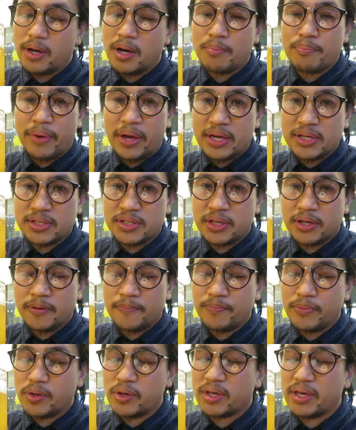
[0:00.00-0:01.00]

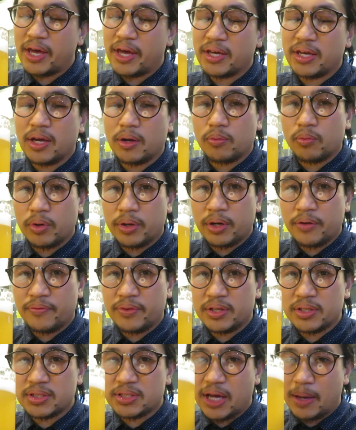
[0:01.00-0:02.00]
Amazing. You can't get rid
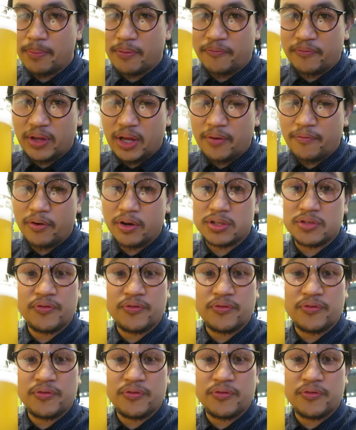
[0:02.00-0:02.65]
of this type of flavor.